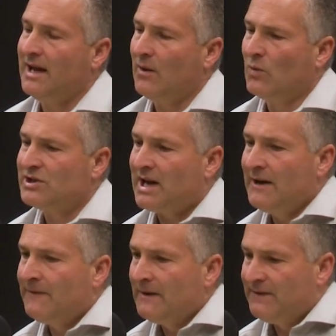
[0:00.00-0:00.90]
which I
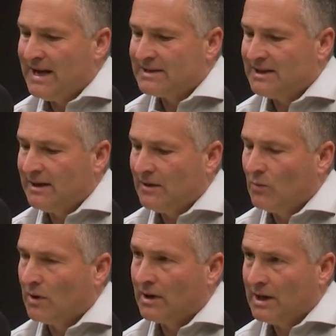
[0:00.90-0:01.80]
find fascinating,
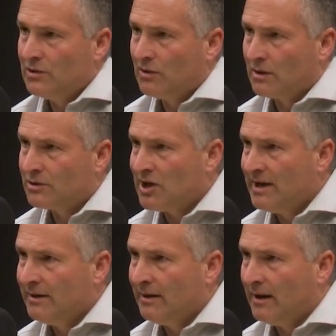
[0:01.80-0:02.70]
where again, you go to
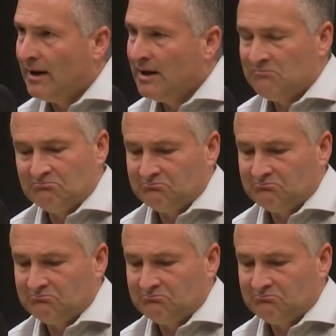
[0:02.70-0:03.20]
China today,